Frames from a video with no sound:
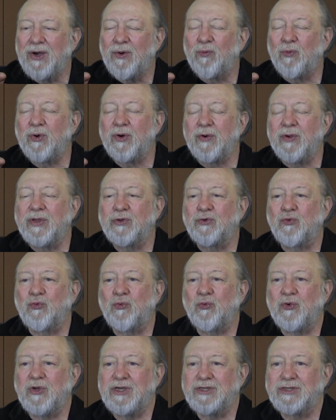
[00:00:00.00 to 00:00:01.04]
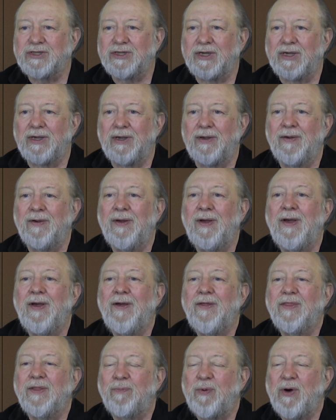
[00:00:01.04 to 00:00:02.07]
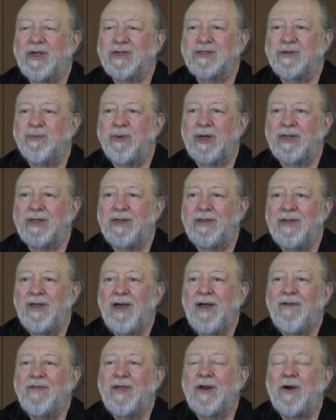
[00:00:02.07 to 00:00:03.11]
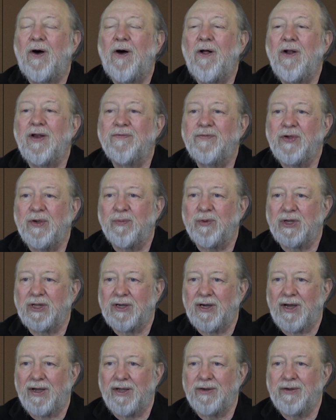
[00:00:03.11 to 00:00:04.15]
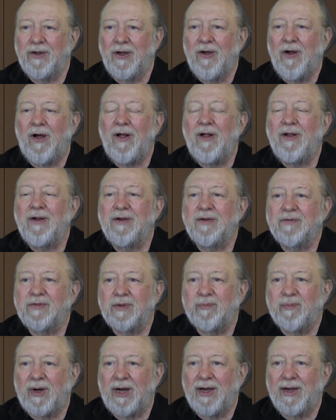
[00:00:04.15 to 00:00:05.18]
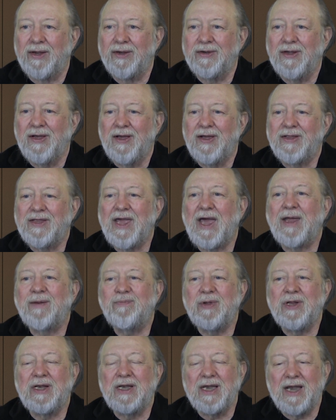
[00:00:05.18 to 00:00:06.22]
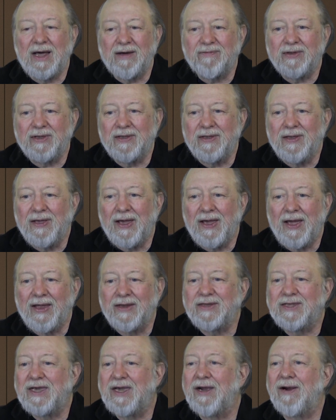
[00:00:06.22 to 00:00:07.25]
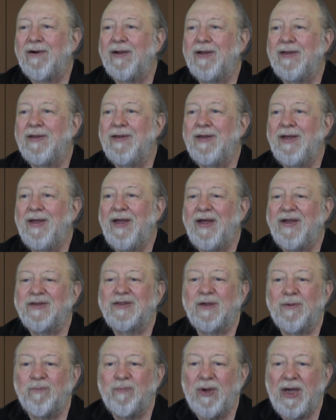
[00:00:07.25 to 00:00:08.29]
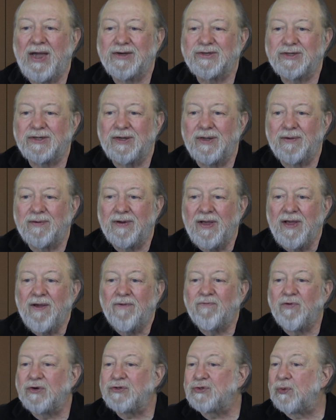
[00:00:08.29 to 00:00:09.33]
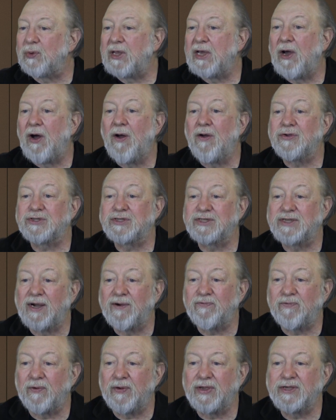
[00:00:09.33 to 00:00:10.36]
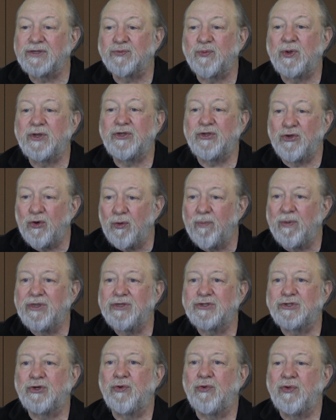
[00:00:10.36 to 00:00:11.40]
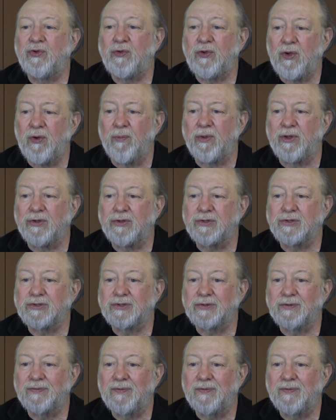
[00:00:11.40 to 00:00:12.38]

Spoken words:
We're increasing the possibility that all of humankind, all of the mind, can be loving and caring and compassionate. Virtually all suffering is what humans do to humans.